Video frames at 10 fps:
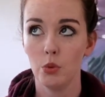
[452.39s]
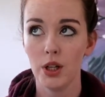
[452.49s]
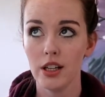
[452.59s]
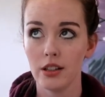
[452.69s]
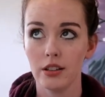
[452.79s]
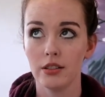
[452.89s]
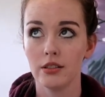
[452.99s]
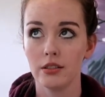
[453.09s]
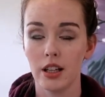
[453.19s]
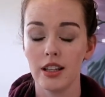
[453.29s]
week.
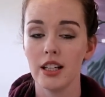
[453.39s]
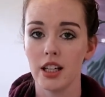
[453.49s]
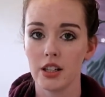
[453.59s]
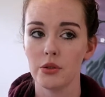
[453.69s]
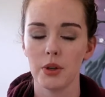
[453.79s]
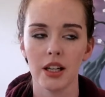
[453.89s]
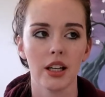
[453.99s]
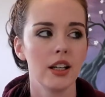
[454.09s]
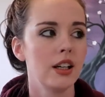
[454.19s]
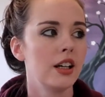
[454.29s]
I think next
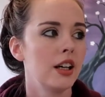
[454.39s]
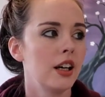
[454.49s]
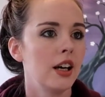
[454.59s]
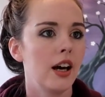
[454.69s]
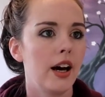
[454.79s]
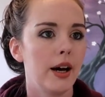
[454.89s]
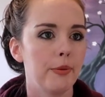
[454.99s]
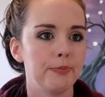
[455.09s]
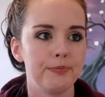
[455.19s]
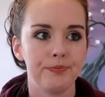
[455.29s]
week.
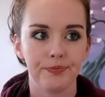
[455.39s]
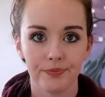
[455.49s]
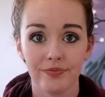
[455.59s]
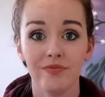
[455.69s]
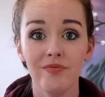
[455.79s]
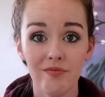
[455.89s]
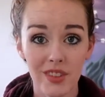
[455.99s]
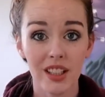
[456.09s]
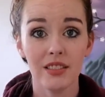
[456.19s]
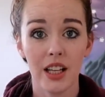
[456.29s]

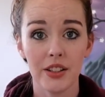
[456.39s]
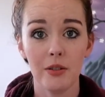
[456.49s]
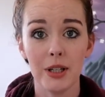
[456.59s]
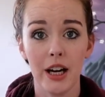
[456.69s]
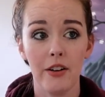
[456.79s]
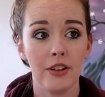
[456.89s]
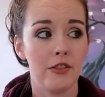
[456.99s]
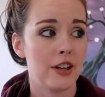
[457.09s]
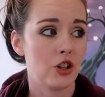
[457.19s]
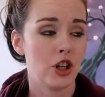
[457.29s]
That's going to be kind of an
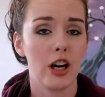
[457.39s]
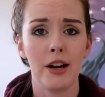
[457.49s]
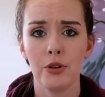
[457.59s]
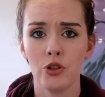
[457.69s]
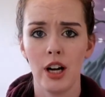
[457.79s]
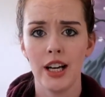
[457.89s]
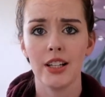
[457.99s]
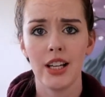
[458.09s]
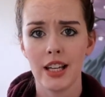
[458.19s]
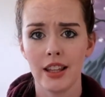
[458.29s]
adventure. I will try
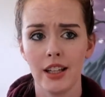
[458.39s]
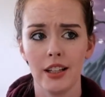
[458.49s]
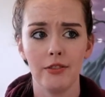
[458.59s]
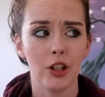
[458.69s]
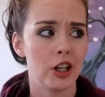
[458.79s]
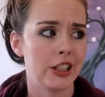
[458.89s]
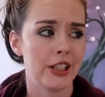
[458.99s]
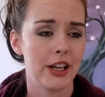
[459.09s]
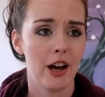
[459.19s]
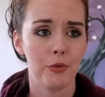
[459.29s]
and take the
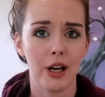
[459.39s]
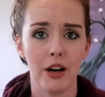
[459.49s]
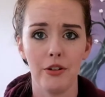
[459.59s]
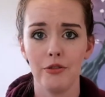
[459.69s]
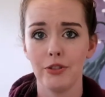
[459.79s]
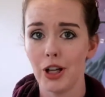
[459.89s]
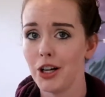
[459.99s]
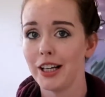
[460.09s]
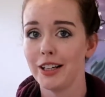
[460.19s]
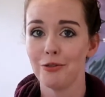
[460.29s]
vlogging camera out and
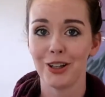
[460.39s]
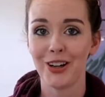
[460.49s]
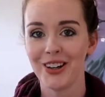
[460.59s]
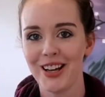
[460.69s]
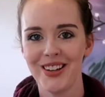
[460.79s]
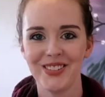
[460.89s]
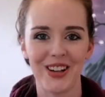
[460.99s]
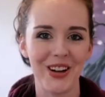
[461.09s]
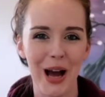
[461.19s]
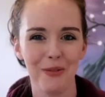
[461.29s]
vlog it when
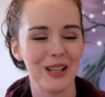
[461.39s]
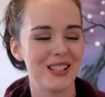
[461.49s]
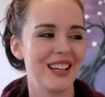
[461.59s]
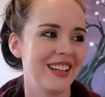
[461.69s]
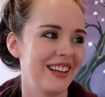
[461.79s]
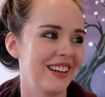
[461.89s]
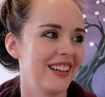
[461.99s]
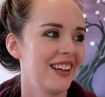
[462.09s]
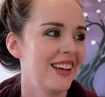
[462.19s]
our cabinets get here.